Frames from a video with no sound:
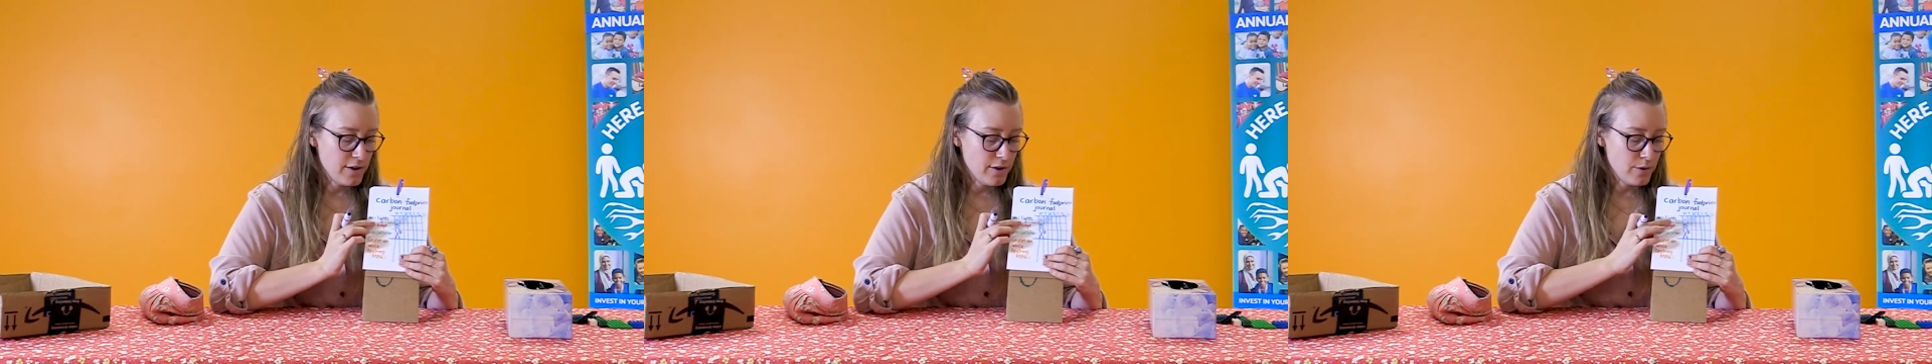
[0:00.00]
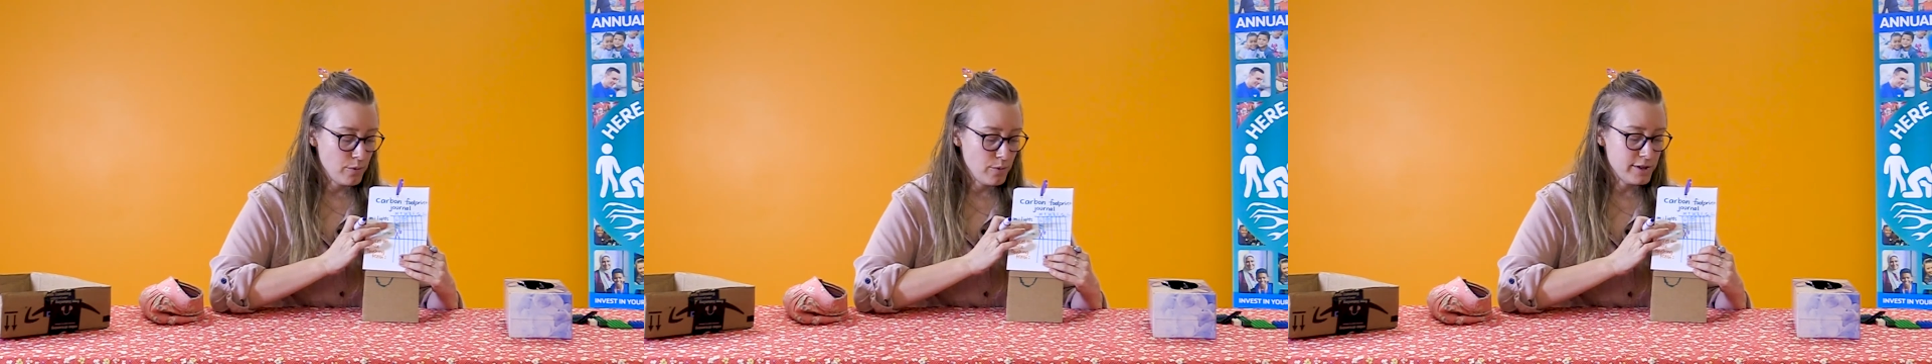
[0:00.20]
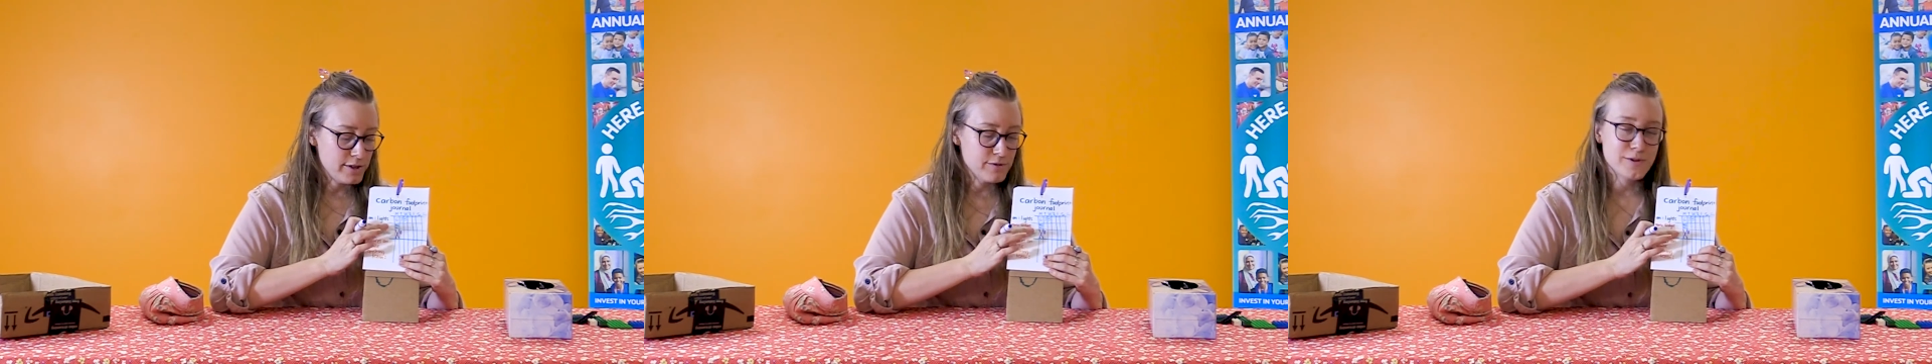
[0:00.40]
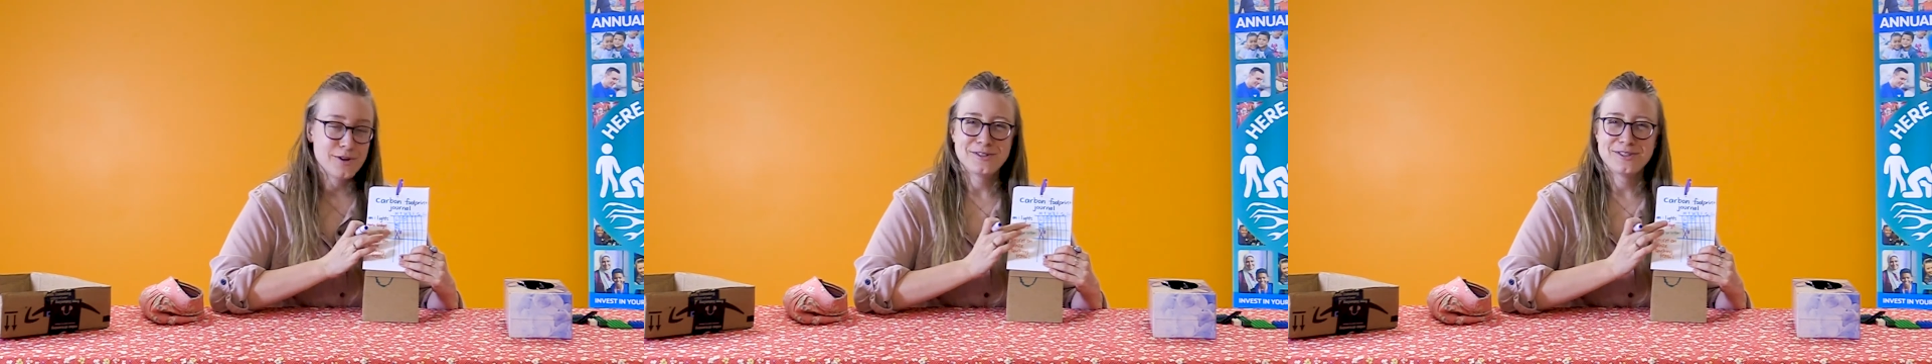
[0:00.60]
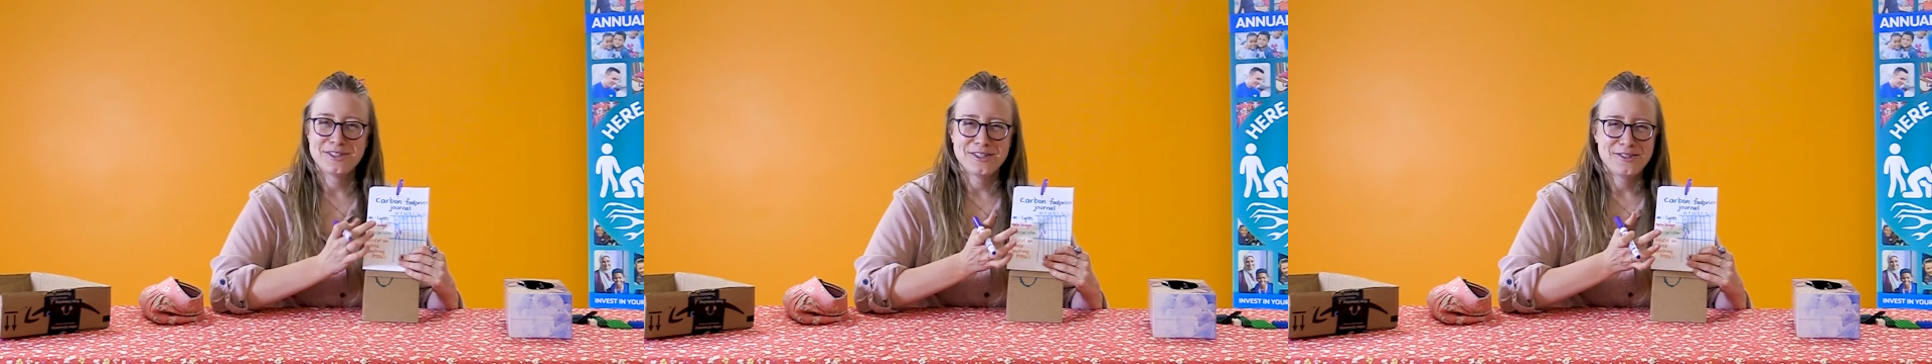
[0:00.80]
which
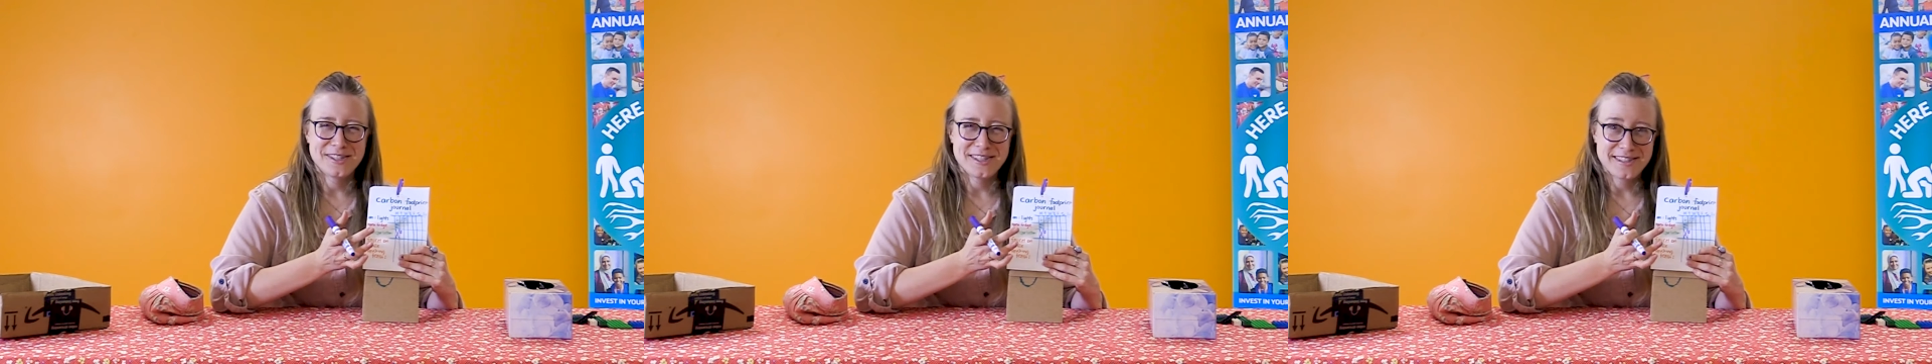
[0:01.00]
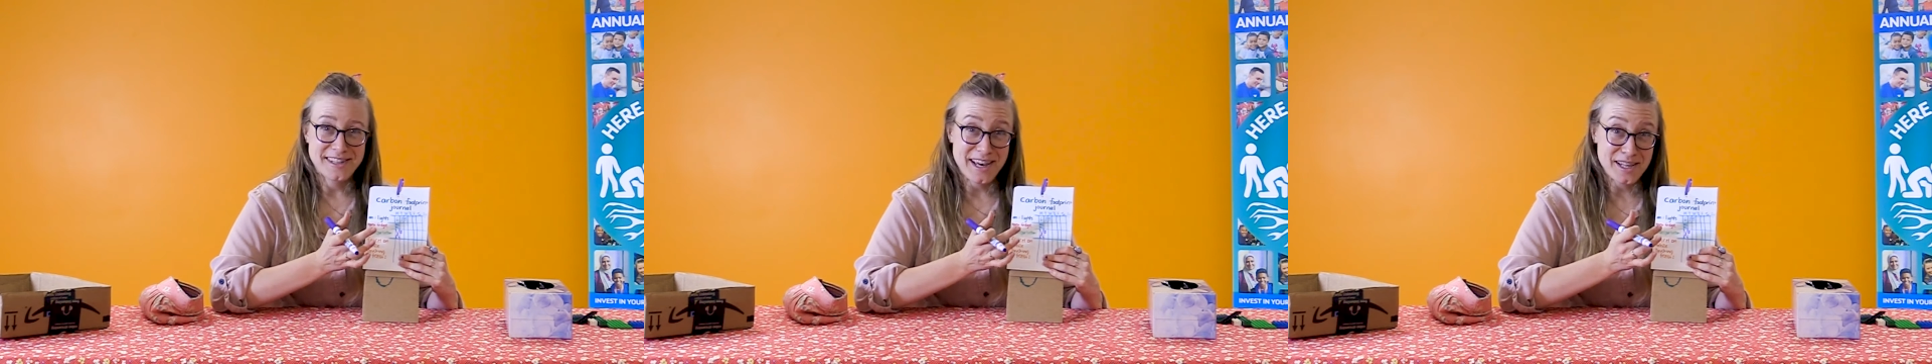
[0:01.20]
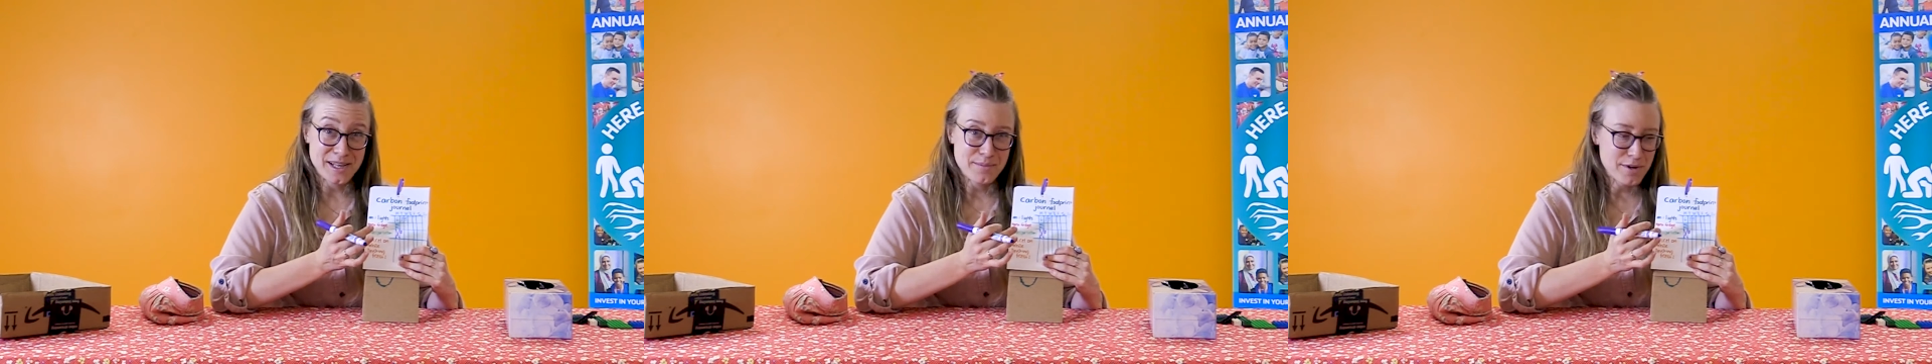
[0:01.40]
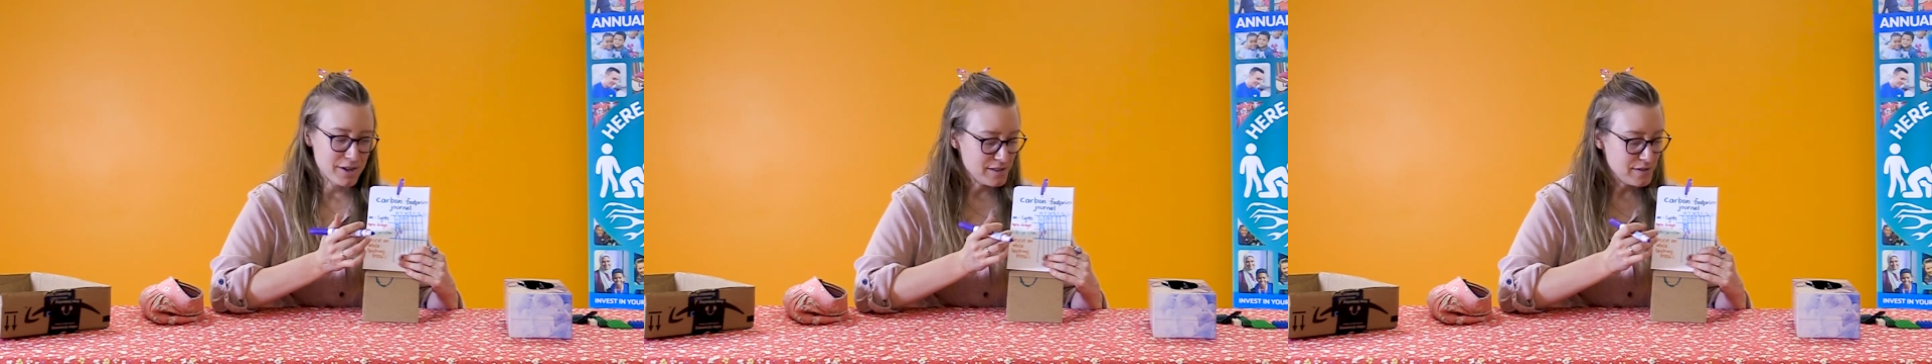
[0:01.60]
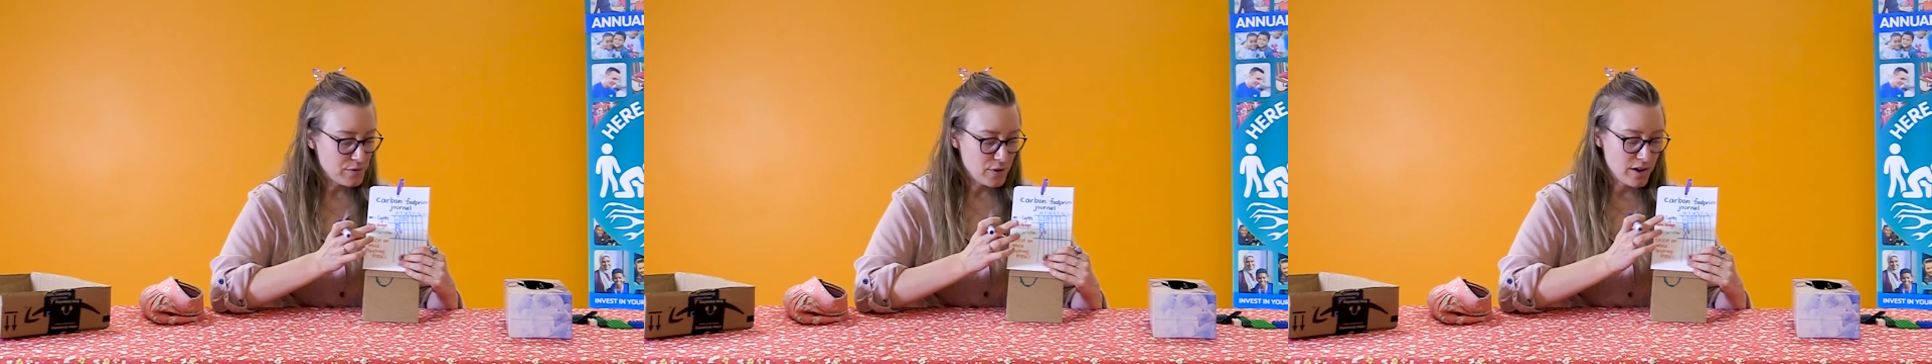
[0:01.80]
rows you're using tally
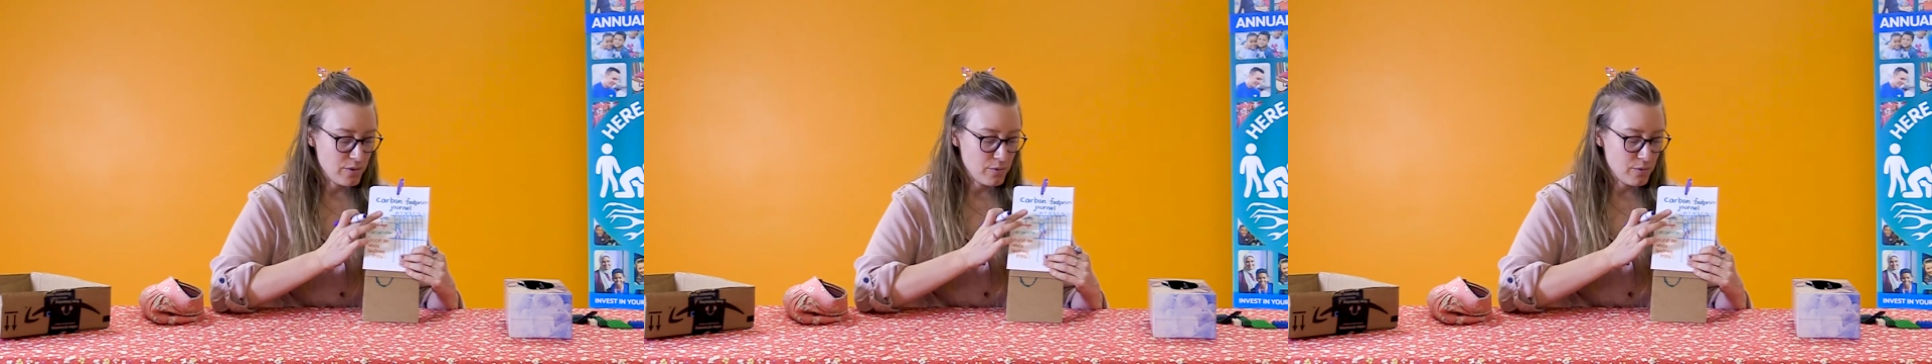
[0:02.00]
marks for and